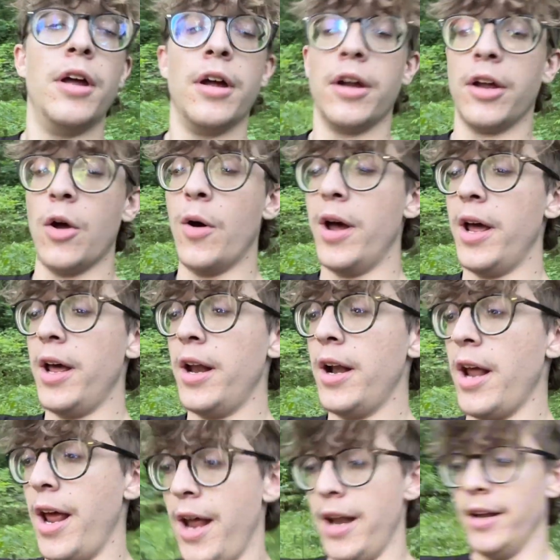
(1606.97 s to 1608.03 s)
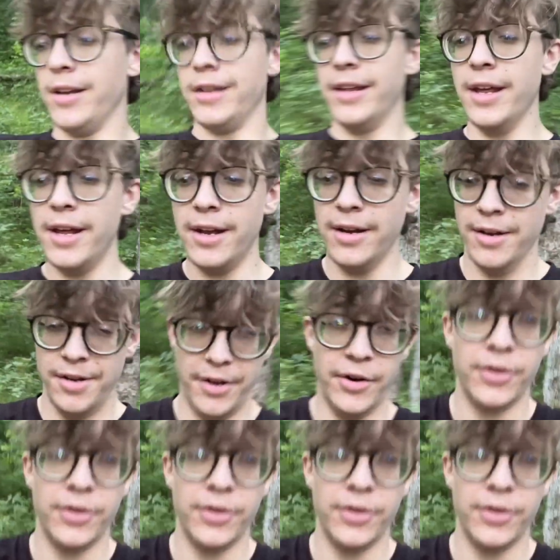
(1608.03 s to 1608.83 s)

go ahead and get dinner